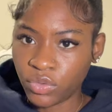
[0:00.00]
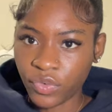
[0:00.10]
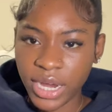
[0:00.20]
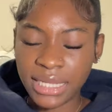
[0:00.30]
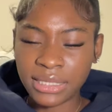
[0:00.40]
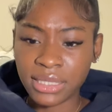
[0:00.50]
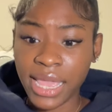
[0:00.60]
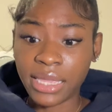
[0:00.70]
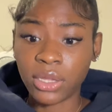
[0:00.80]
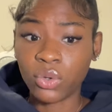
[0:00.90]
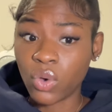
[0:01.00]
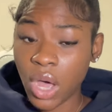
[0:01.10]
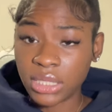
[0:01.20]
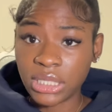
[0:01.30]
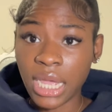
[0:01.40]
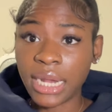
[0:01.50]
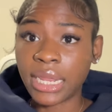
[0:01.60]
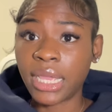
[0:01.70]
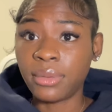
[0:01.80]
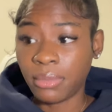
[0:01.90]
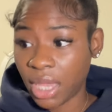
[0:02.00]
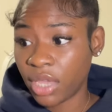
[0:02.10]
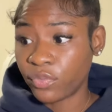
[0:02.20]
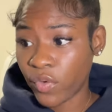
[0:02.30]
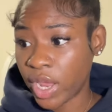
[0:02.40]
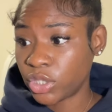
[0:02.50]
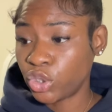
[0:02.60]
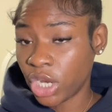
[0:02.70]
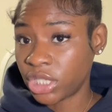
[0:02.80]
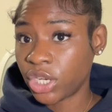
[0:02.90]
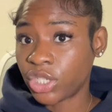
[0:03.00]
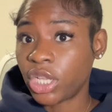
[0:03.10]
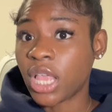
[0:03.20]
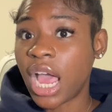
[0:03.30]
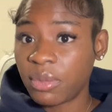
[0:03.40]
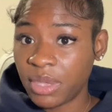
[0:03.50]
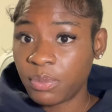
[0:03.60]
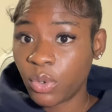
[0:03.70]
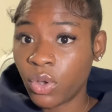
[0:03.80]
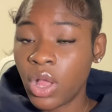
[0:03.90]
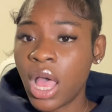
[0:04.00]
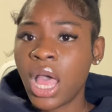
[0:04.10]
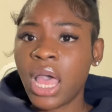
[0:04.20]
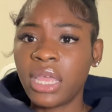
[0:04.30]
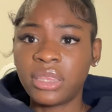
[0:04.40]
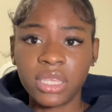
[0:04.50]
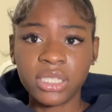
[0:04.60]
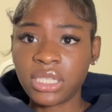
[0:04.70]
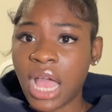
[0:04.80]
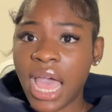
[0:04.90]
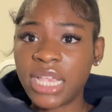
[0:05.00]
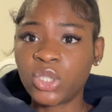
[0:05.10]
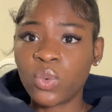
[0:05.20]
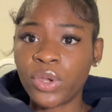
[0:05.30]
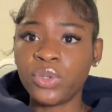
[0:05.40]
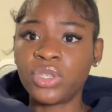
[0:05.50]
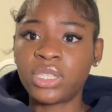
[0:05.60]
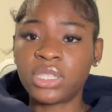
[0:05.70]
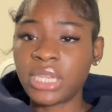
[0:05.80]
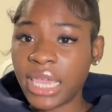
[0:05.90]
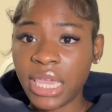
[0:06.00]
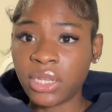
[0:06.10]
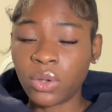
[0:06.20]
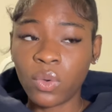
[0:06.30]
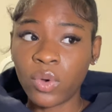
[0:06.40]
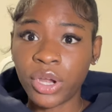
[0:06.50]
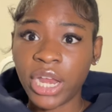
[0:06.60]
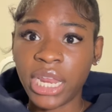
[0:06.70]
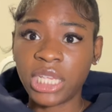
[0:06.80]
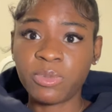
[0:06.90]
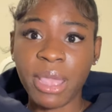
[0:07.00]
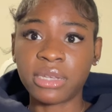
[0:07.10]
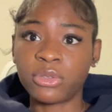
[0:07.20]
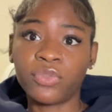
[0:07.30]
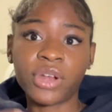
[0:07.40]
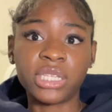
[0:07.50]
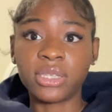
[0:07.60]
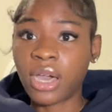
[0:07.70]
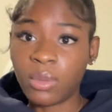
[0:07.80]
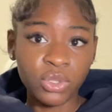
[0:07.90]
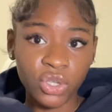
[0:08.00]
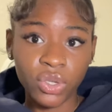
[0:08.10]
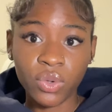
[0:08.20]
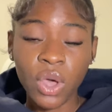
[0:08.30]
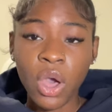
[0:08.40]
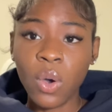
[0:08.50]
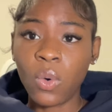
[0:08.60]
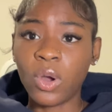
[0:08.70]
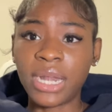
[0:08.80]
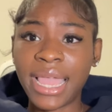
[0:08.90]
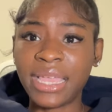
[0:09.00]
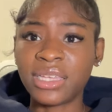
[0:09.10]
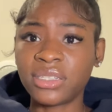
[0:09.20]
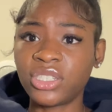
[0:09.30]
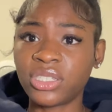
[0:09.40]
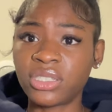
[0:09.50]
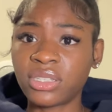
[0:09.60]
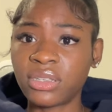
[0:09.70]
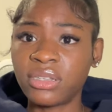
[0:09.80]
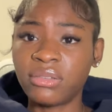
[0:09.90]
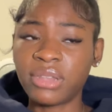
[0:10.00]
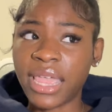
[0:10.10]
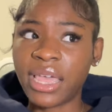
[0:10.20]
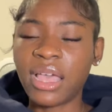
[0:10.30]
friends like go outside and make friends trust there's a lot of people this is not high school where you just sit in the corner and expect friends to come to you or like just like